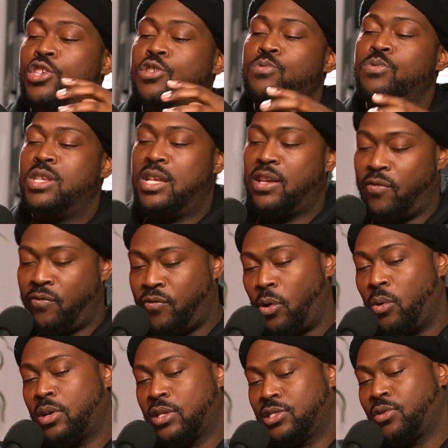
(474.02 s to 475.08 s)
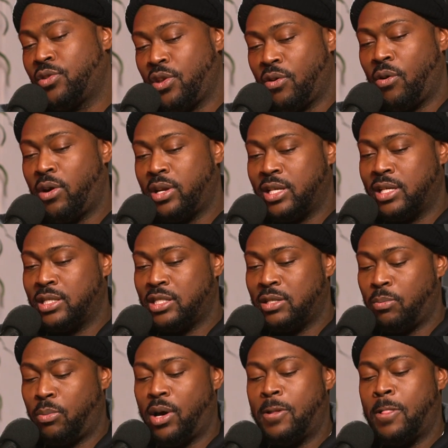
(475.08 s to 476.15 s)
you need to focus on your audience.
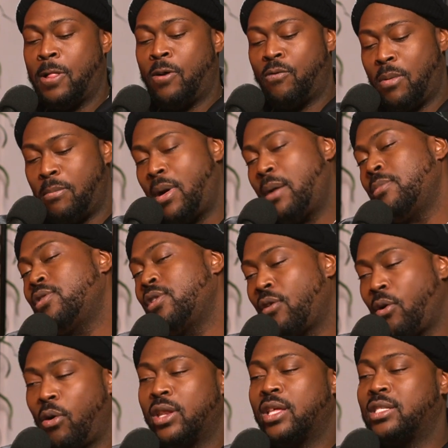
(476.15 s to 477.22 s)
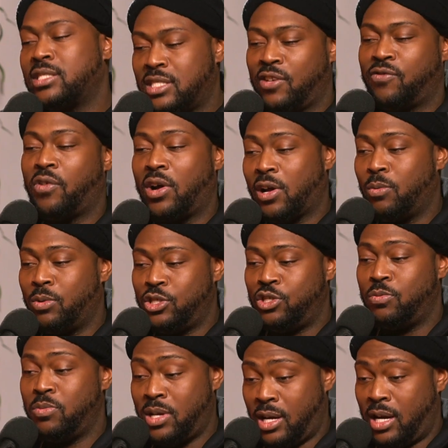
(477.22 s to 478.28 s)
But remember, your audience is fucking with
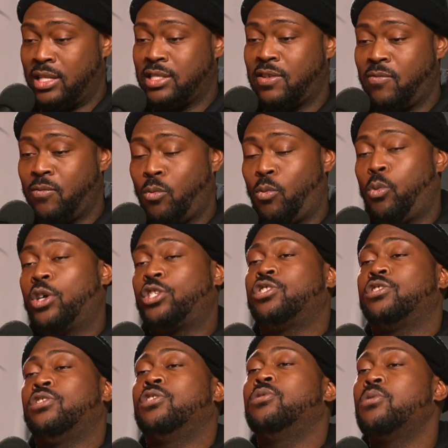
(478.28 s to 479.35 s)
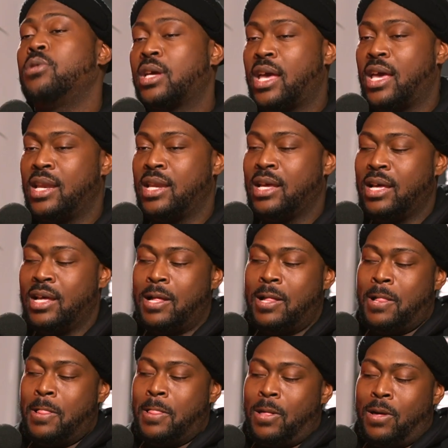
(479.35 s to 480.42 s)
you because of what you're doing. And